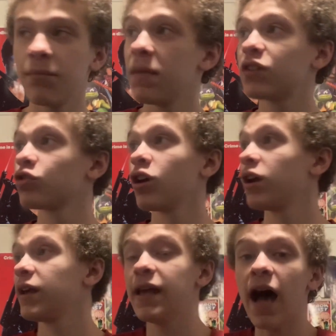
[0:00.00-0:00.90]
Makes
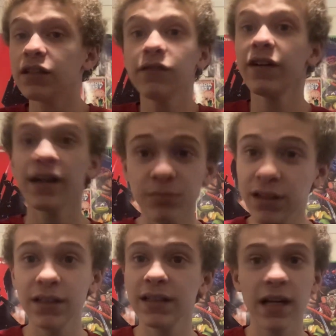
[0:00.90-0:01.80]
he has a
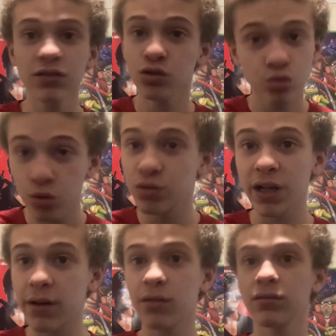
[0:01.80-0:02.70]
family, he has a YouTube
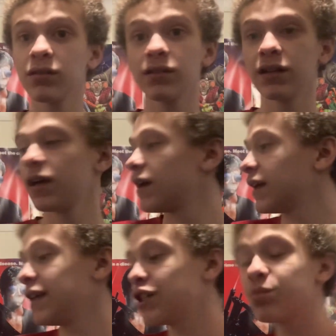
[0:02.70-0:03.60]
channel.
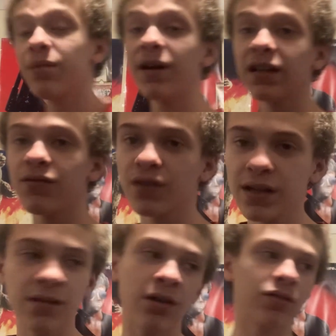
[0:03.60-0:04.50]
He just be making
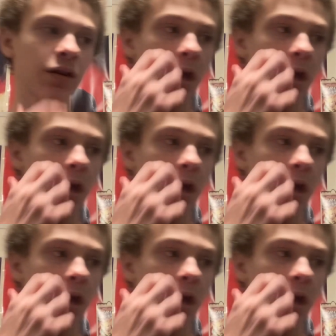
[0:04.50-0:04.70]
videos.